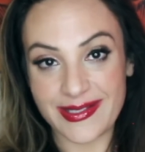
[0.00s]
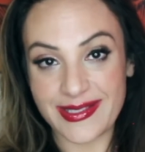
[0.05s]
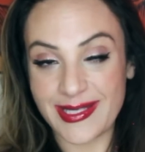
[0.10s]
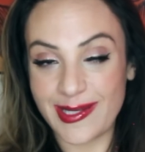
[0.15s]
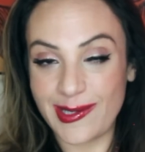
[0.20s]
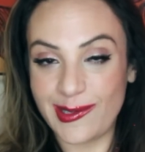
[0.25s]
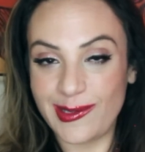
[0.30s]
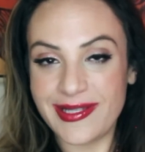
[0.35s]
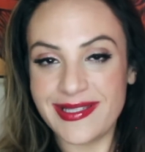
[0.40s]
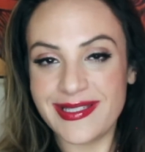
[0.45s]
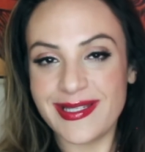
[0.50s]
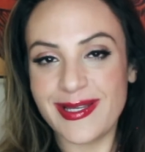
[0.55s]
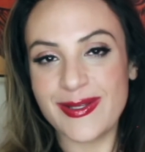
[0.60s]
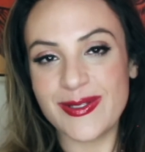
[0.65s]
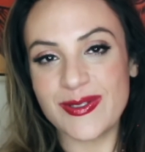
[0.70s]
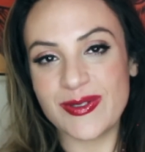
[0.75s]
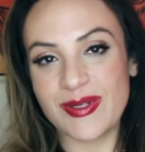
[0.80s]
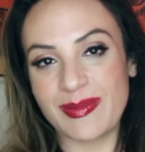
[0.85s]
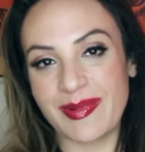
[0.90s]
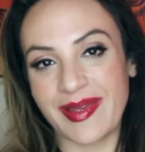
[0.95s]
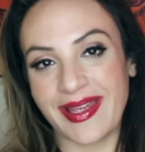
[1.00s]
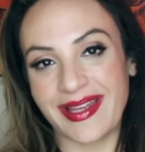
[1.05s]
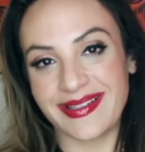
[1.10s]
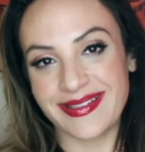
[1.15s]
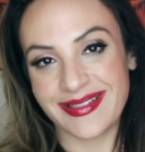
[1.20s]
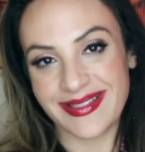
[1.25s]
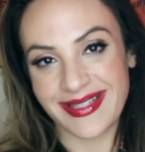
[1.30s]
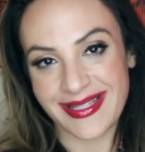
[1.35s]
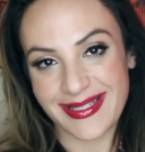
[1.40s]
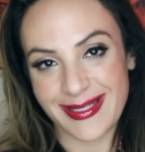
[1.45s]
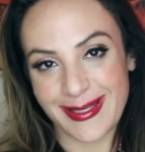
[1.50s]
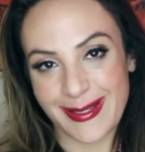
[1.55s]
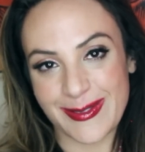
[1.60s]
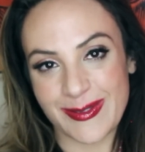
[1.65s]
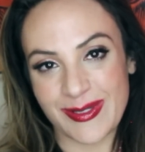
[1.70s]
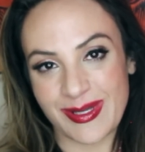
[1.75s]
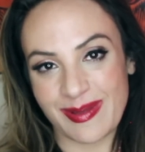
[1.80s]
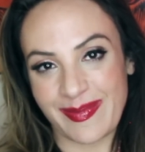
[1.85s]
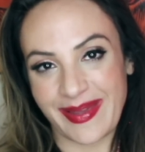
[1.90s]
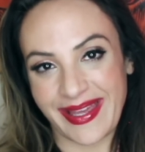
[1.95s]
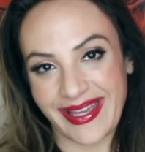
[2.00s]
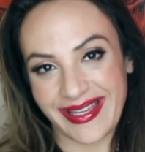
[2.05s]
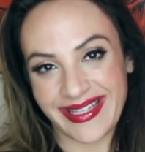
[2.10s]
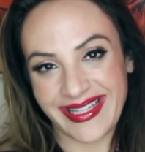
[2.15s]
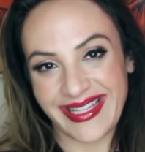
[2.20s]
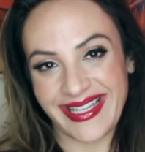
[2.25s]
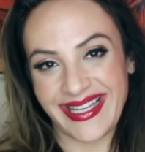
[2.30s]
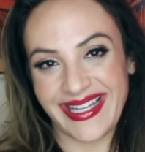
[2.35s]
So let's go swimming. Let's go swimming.